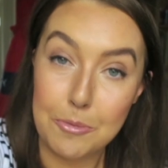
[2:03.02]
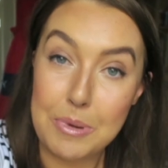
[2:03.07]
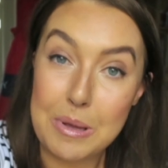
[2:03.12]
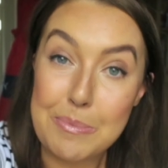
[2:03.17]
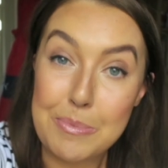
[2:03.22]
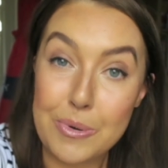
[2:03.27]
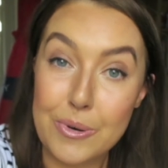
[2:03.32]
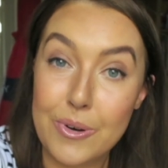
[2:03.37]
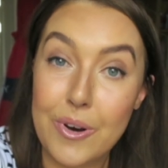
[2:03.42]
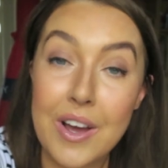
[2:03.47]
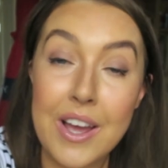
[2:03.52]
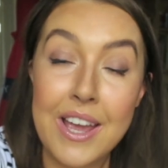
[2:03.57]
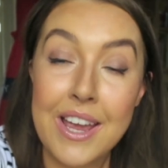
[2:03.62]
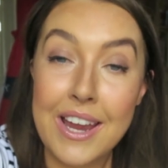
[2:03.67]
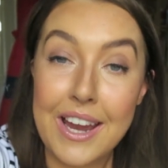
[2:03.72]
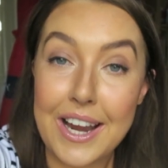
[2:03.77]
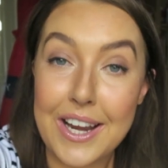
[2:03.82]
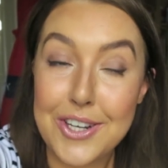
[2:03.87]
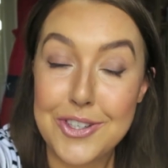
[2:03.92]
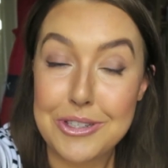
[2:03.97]
he'll be more
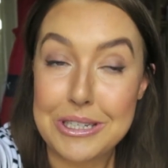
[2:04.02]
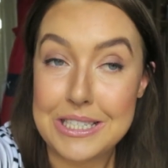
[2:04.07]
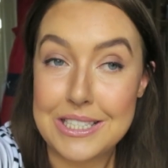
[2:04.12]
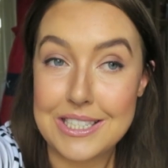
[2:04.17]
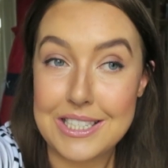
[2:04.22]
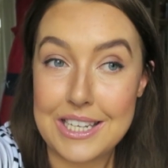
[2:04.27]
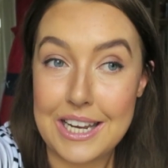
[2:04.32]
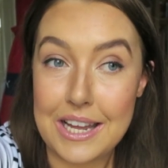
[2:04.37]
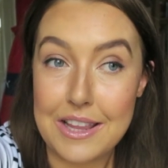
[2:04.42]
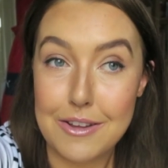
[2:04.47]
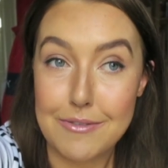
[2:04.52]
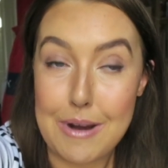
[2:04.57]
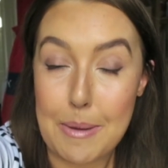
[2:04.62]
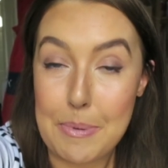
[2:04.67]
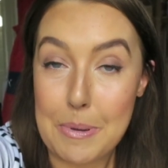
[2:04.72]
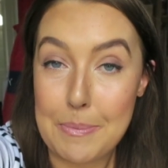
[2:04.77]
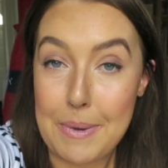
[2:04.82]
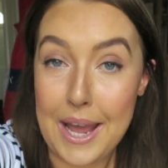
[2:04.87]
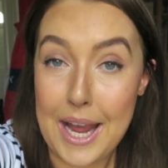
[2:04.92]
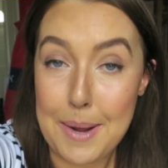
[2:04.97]
interested in the
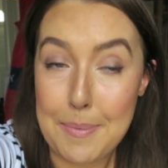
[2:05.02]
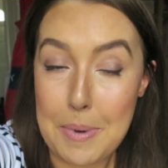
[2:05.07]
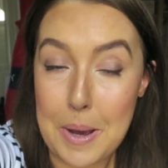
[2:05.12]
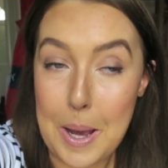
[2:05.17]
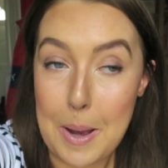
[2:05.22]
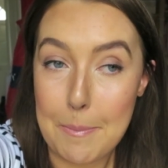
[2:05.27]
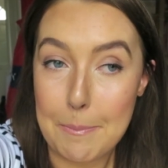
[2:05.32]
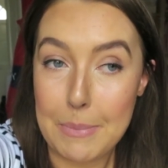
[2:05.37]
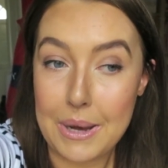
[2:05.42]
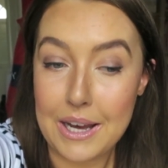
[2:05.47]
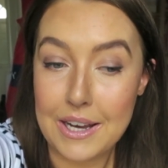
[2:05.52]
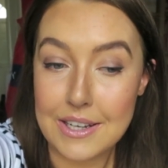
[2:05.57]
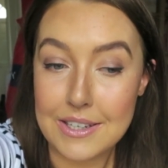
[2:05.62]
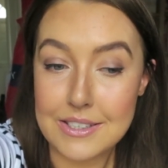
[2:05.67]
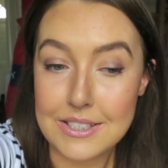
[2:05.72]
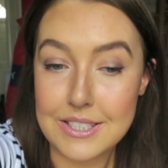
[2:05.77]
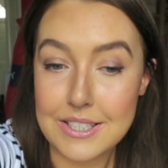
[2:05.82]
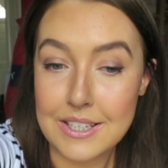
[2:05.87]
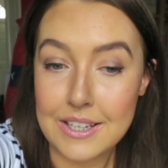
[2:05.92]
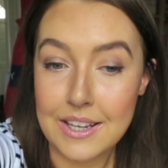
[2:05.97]
wrapping paper,
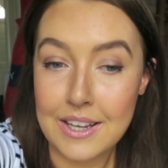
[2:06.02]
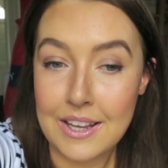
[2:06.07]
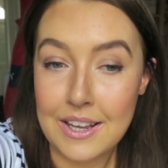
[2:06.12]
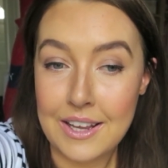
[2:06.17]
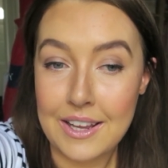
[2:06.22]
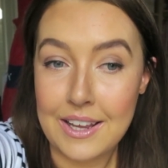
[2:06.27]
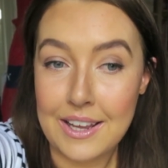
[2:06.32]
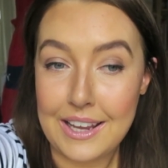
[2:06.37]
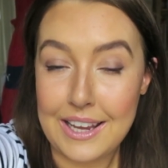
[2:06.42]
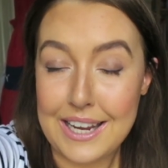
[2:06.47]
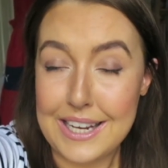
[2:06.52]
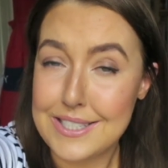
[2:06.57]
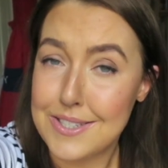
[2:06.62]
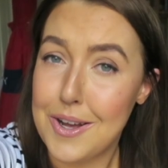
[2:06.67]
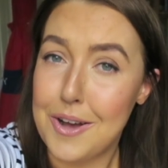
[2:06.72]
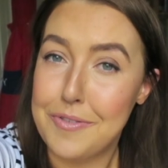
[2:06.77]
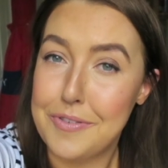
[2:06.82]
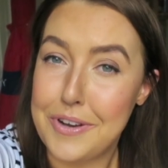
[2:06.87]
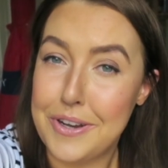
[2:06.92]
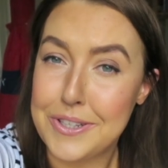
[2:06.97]
but it is
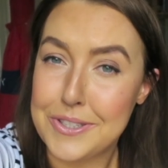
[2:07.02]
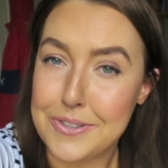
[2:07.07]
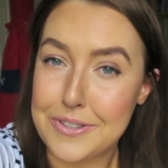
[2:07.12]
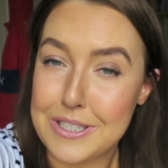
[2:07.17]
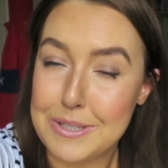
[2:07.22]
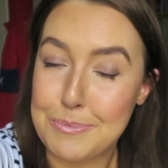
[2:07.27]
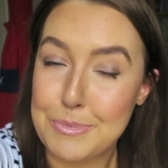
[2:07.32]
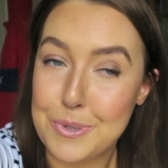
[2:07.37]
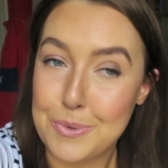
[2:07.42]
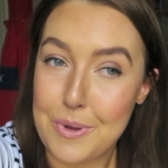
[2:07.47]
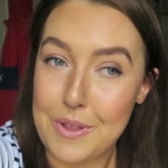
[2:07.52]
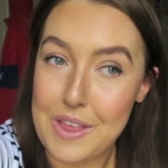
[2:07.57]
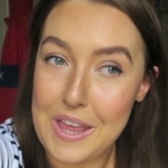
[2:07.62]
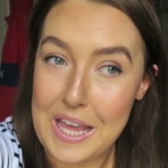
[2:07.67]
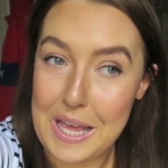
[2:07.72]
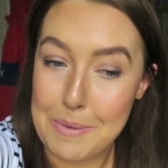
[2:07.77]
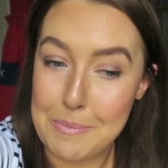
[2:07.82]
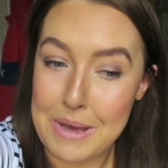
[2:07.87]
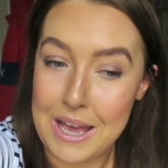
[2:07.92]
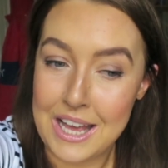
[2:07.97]
our first Christmas with
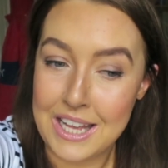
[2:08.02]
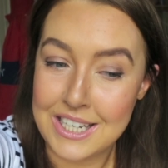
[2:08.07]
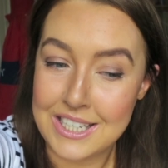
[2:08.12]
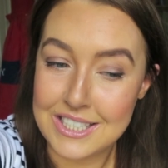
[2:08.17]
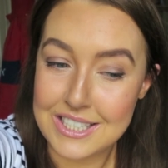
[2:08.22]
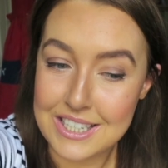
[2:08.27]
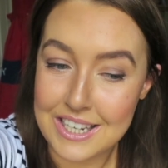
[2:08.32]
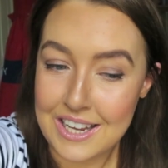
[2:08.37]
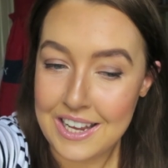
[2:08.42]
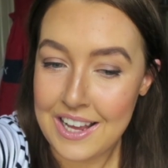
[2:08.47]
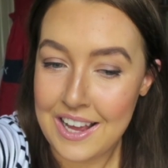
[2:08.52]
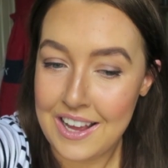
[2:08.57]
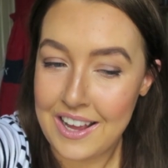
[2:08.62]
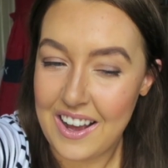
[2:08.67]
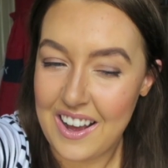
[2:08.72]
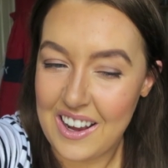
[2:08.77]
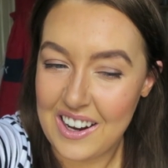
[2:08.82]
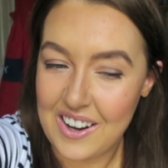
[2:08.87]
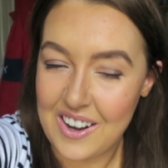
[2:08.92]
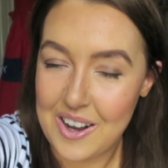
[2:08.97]
him and
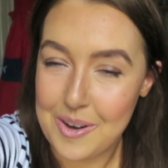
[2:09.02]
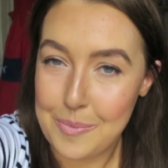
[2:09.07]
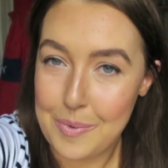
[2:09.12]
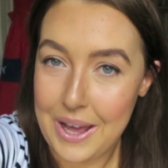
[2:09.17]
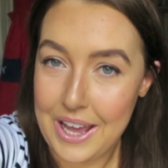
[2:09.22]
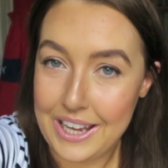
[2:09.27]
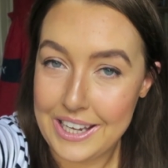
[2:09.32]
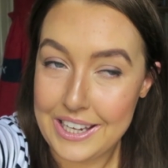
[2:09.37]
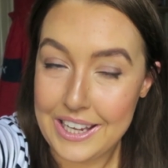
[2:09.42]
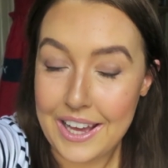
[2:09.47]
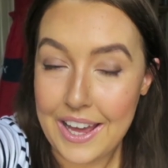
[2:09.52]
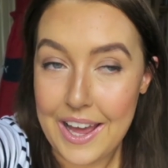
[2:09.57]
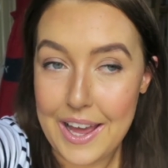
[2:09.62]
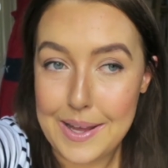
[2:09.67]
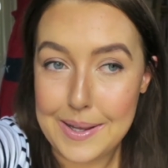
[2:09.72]
I can't wait.